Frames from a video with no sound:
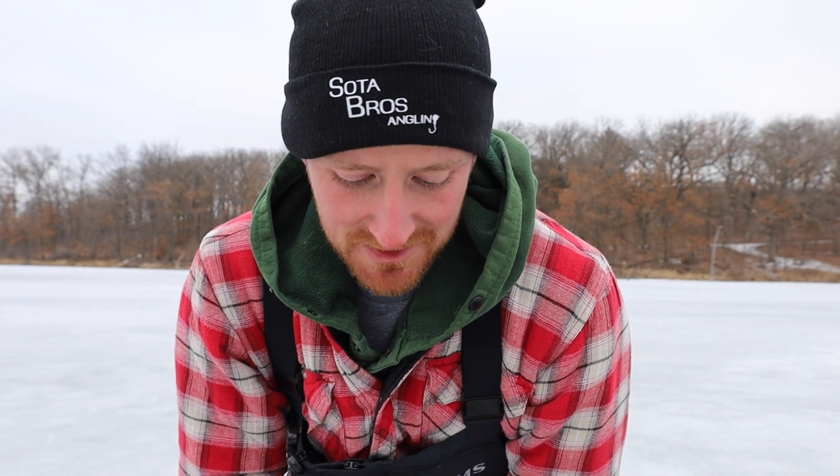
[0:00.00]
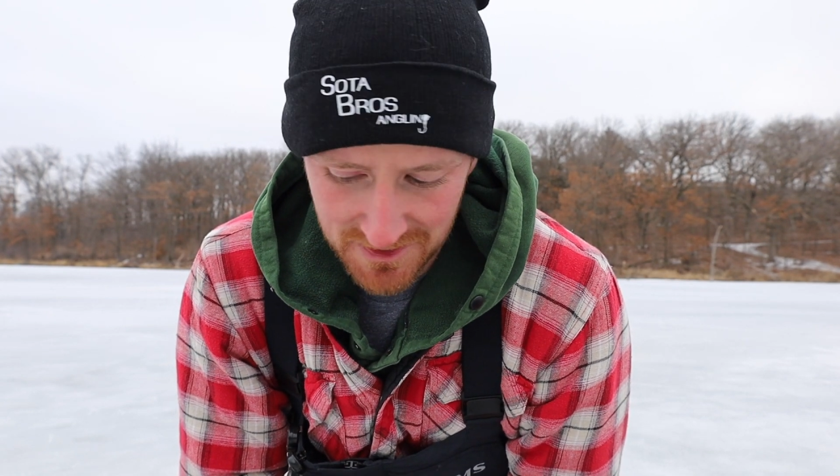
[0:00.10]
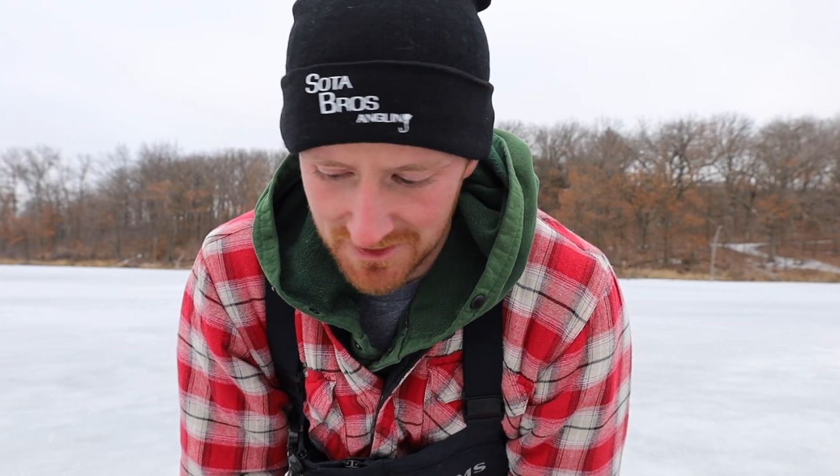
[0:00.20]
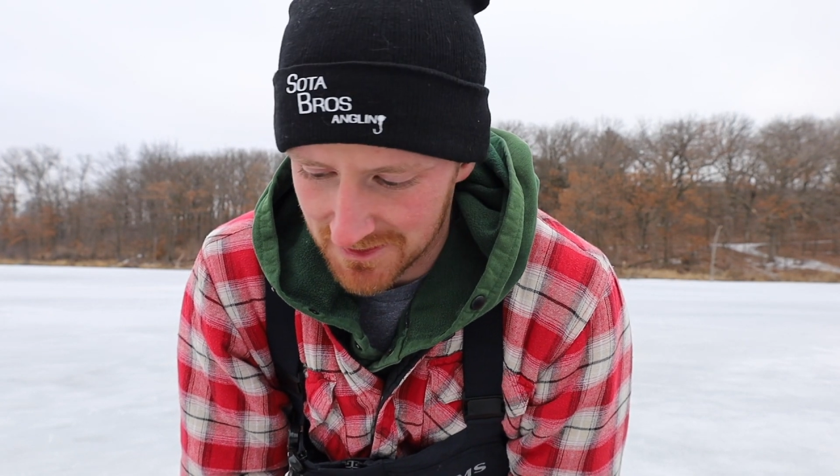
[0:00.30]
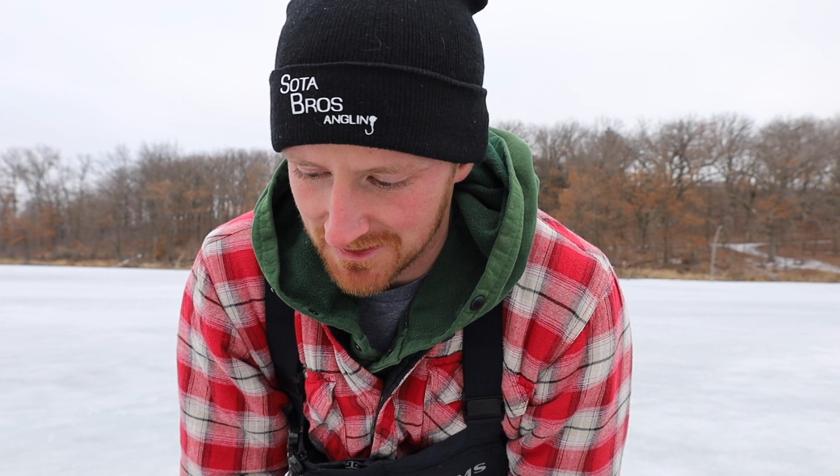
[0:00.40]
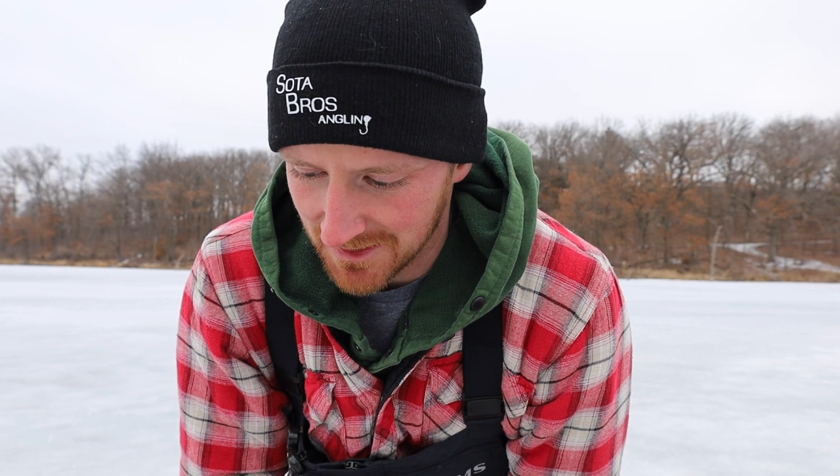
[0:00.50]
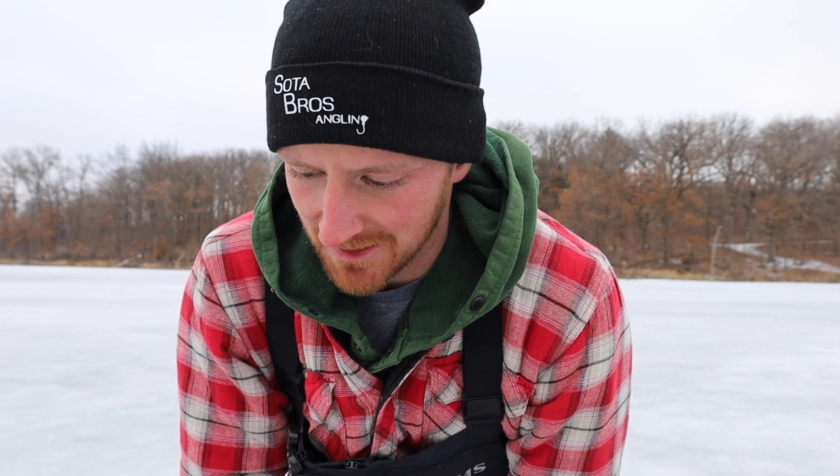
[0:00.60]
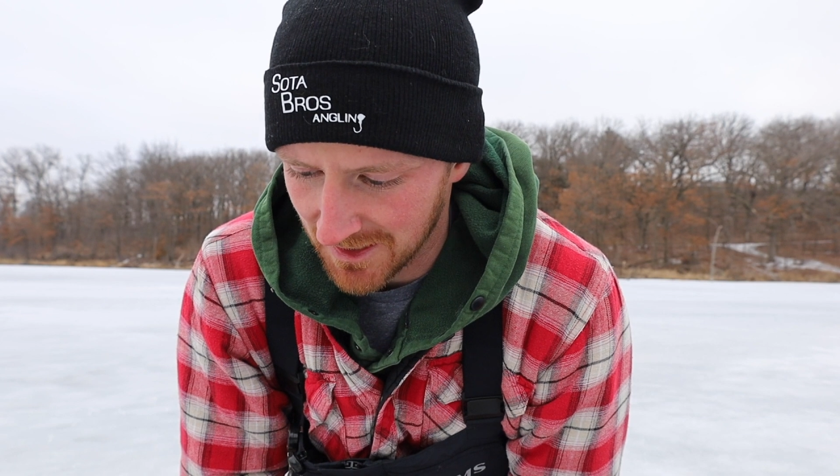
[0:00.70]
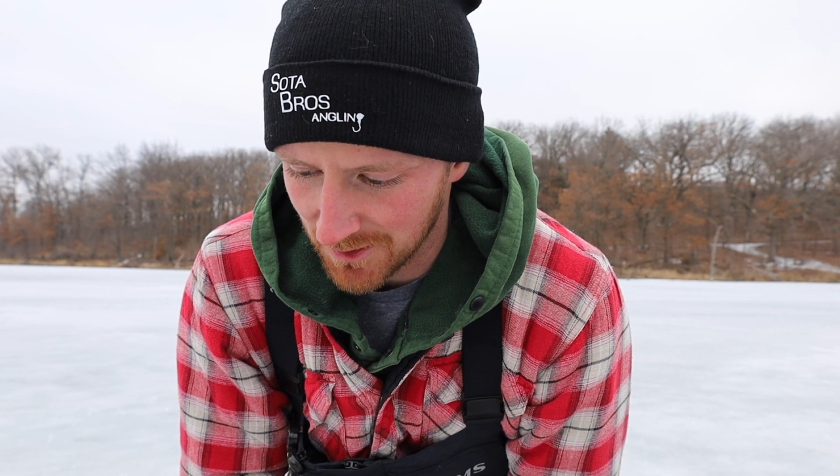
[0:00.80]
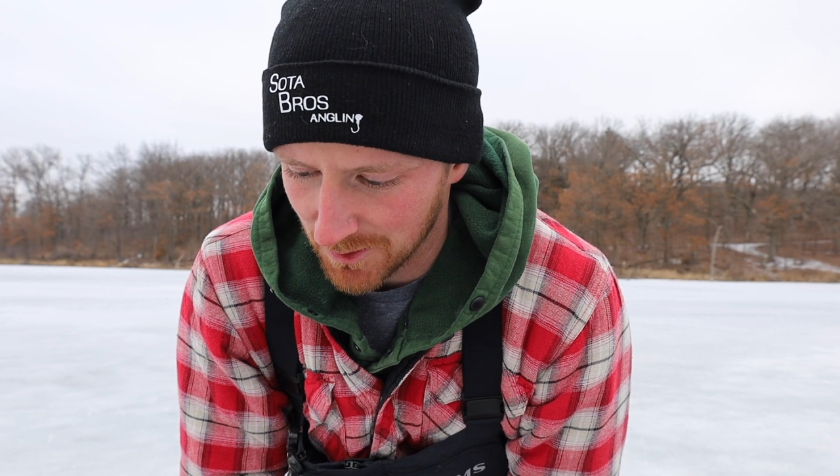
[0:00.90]
see this thing
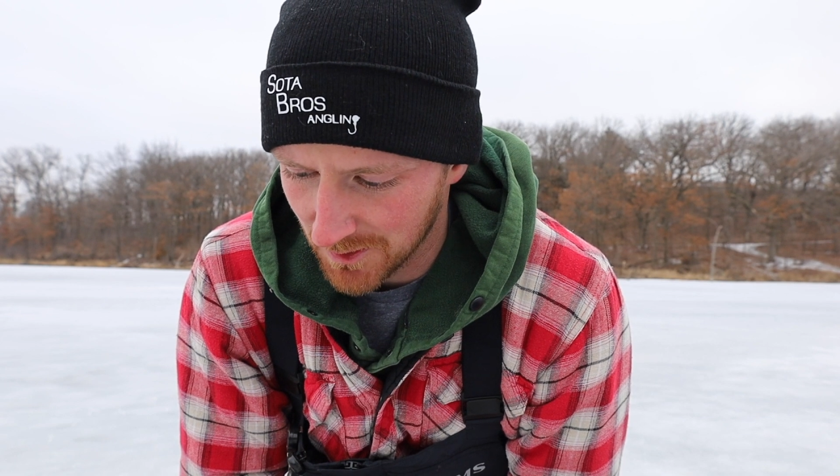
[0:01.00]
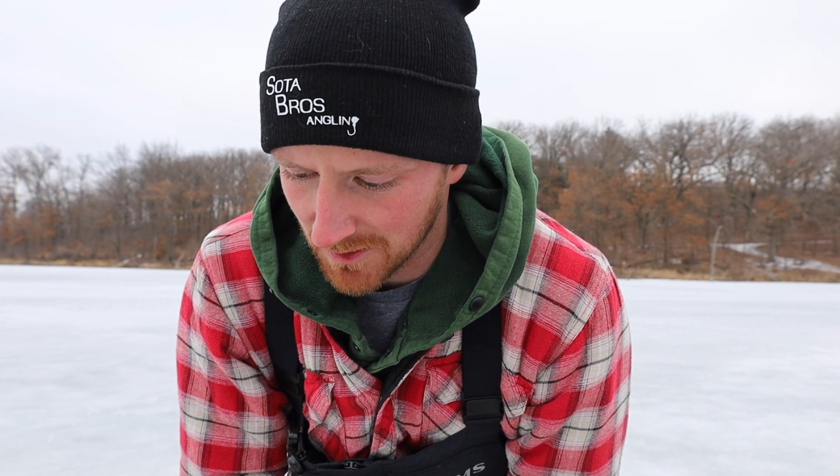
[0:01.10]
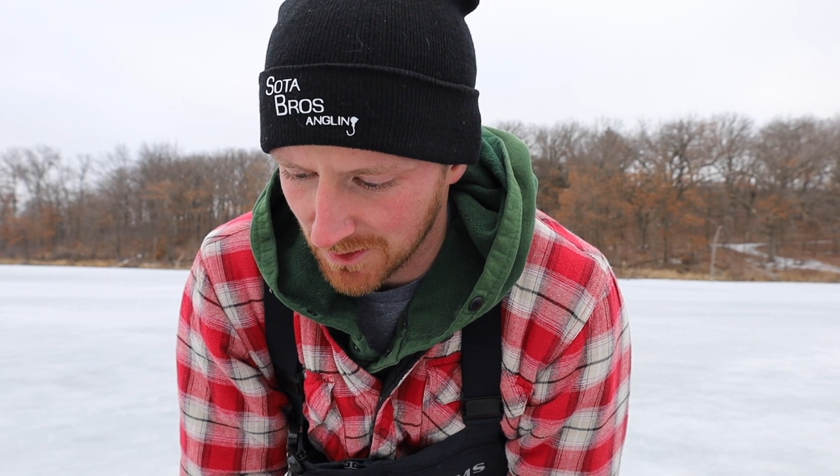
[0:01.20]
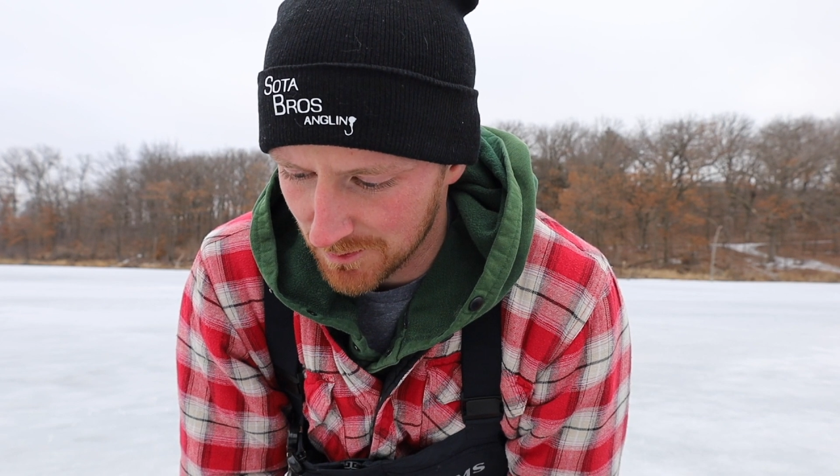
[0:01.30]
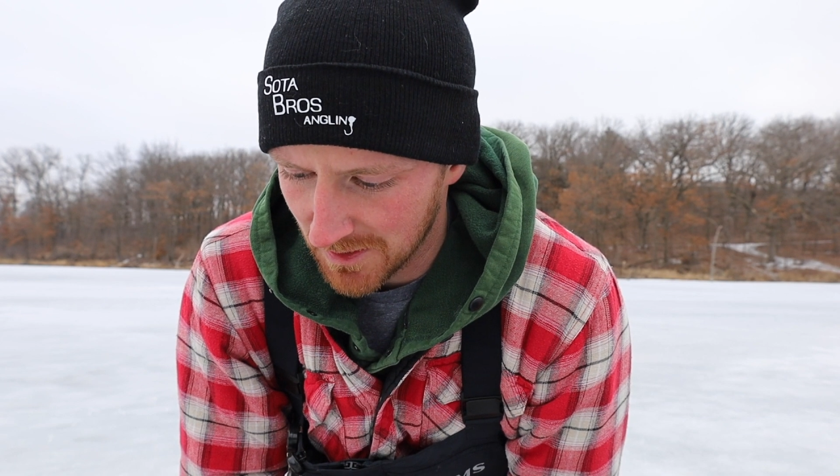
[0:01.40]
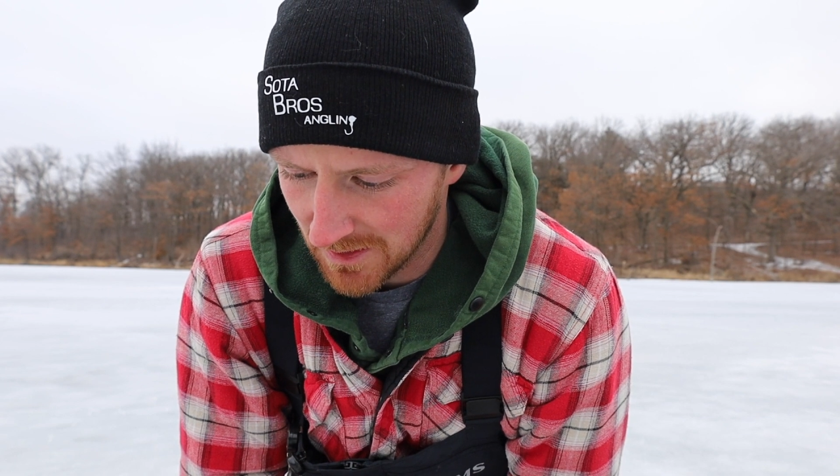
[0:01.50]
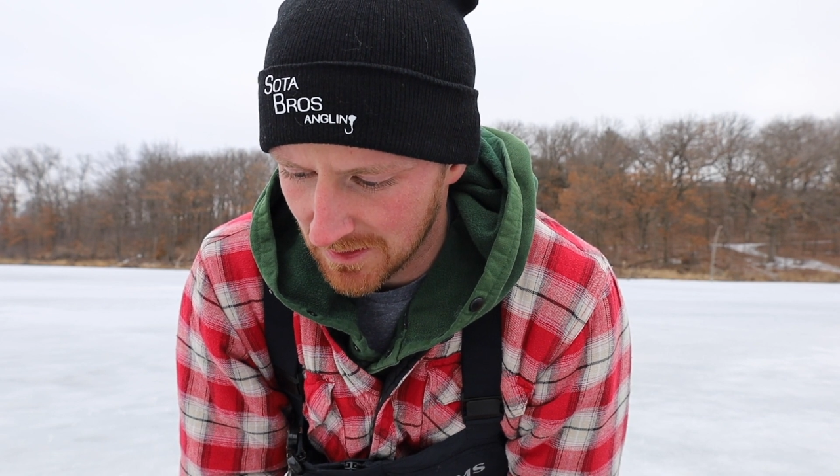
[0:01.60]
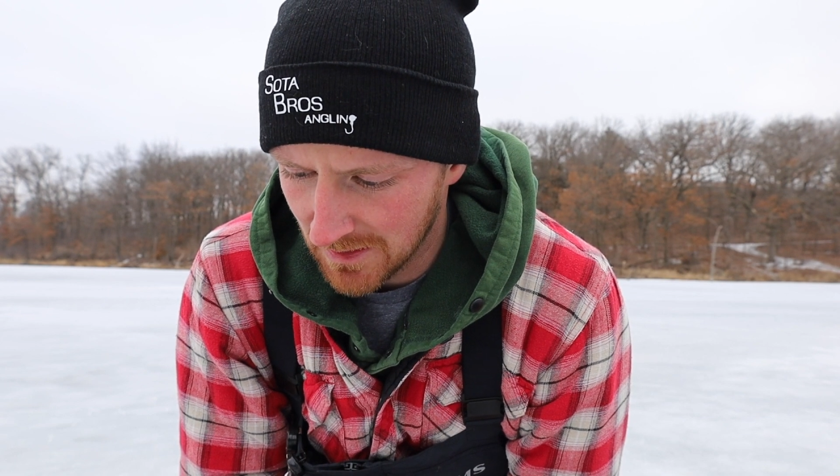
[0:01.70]
kind of growing a little bit.